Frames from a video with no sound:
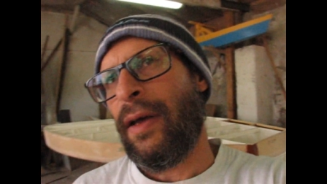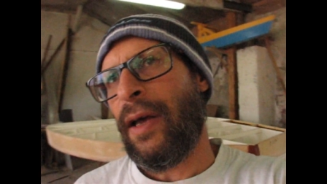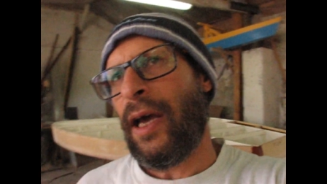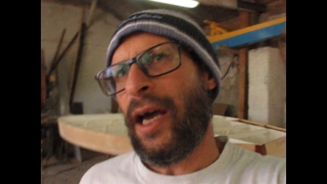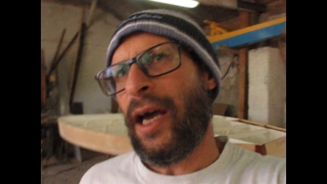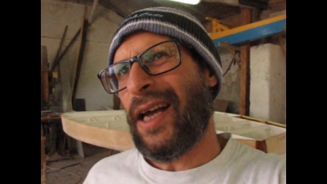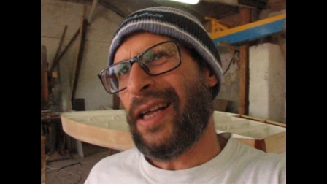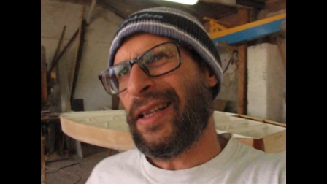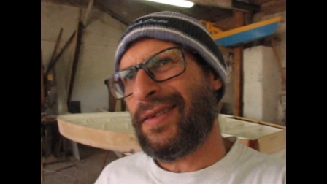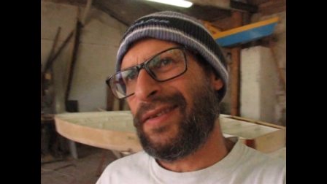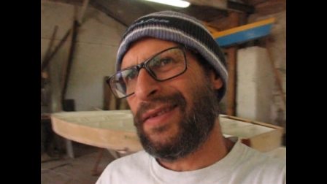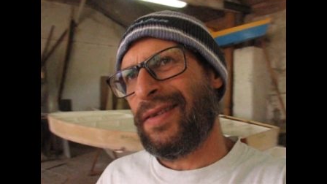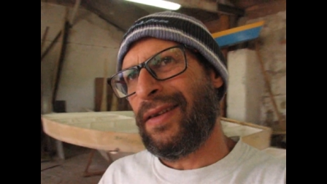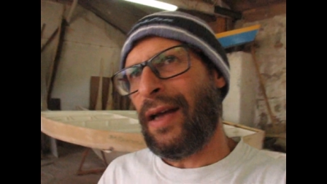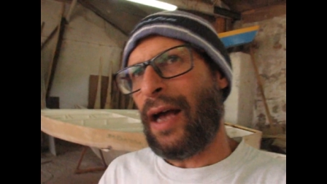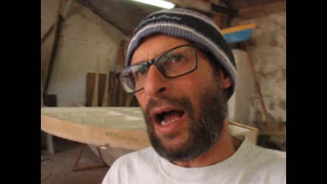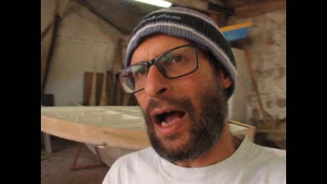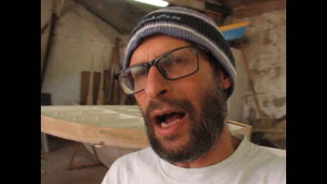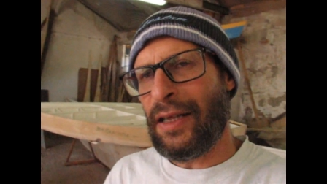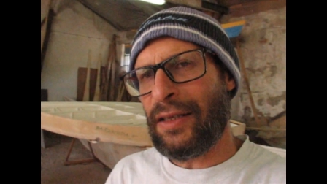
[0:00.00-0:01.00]
at
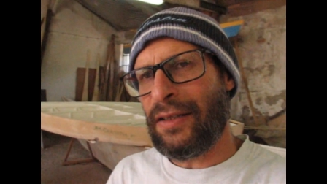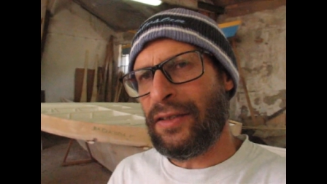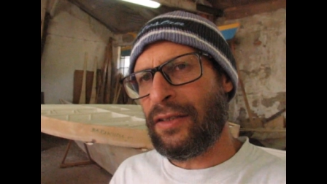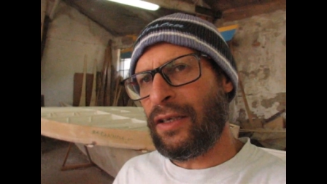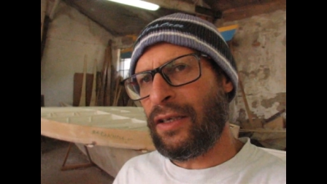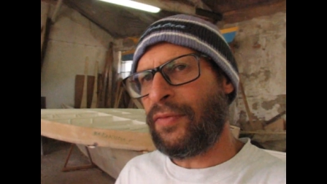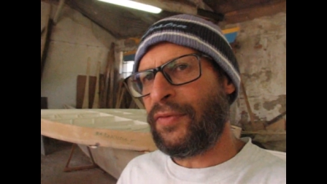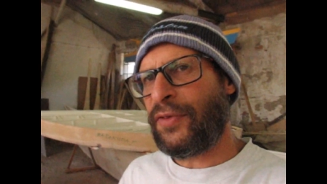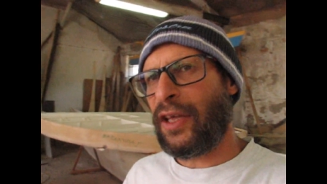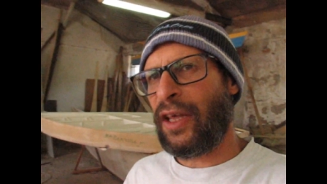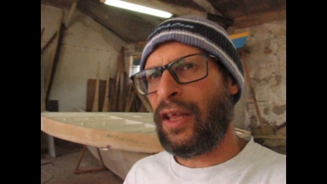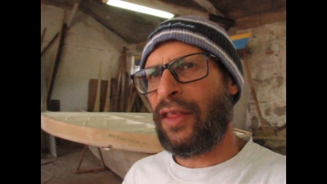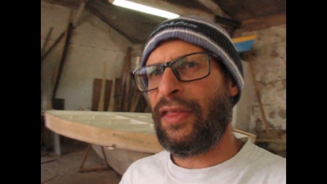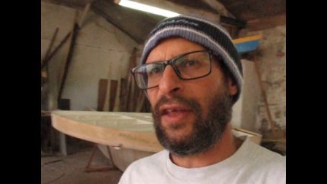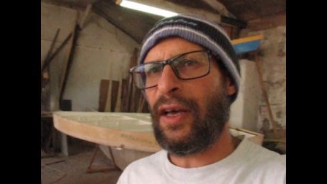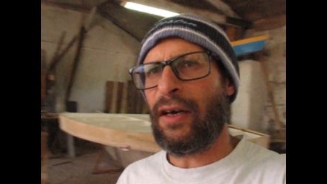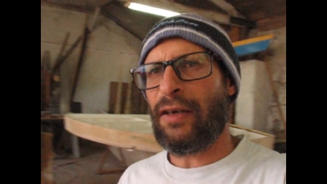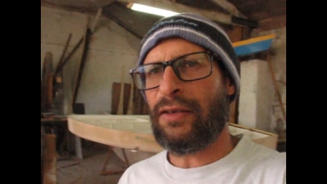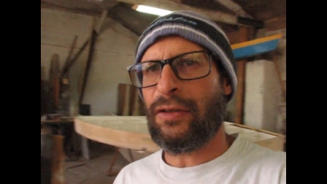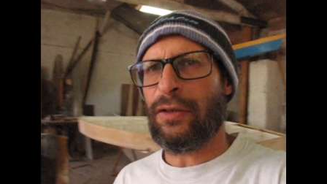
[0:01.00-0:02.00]
under
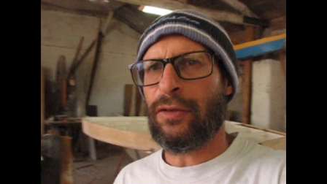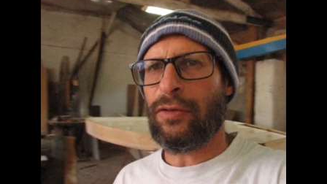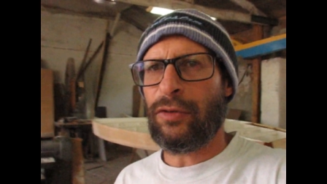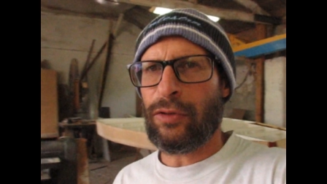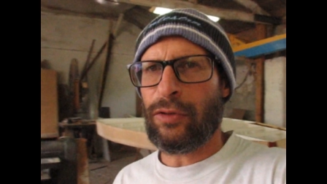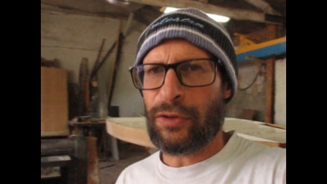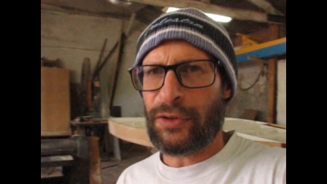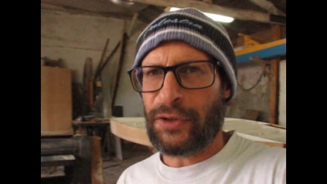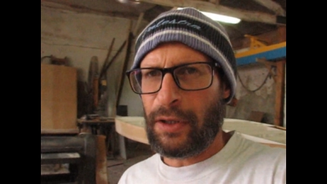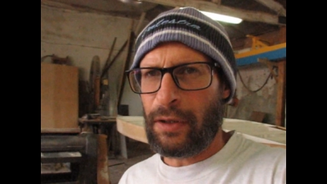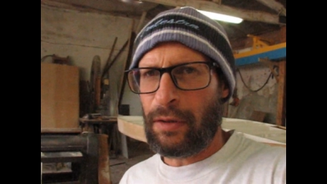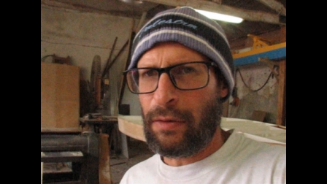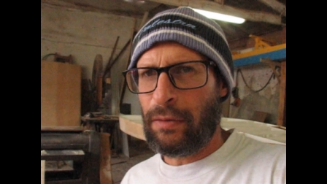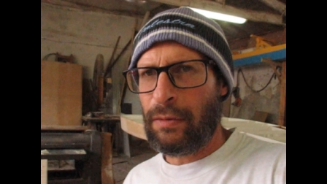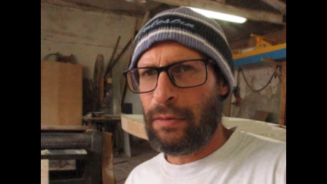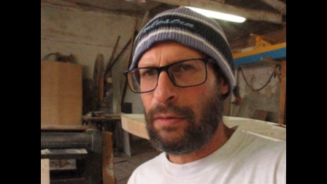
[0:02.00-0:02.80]
3000 euro